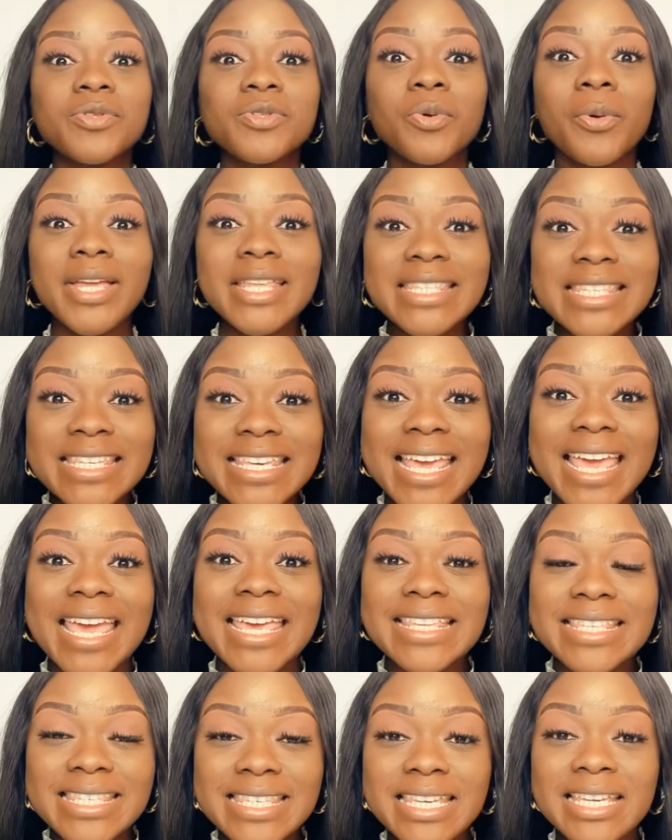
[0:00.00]

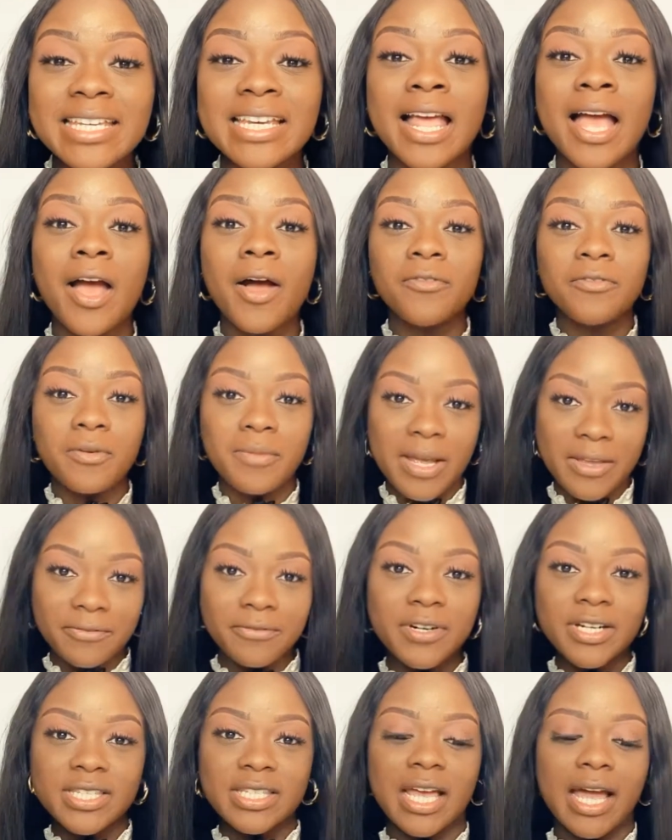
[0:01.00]
2018 for my
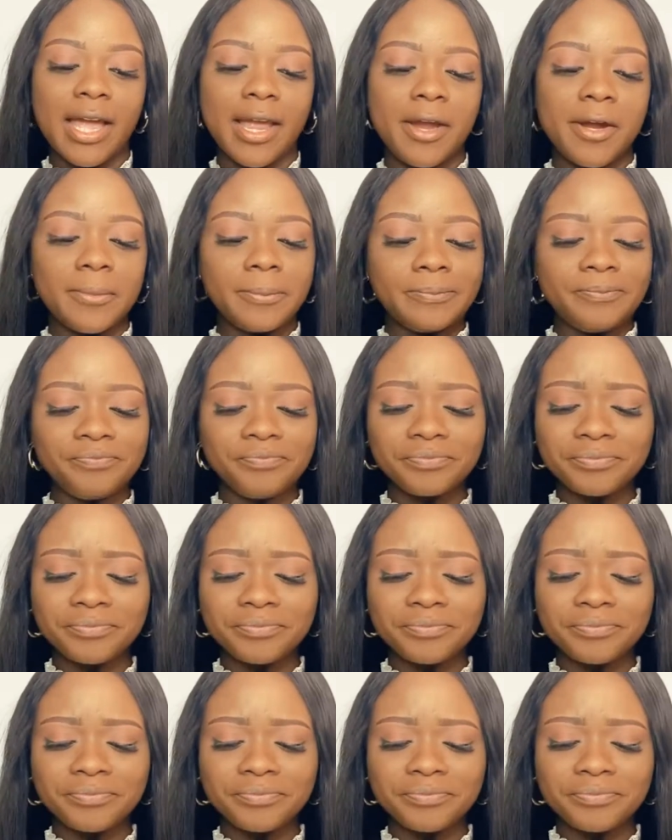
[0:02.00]
first hire.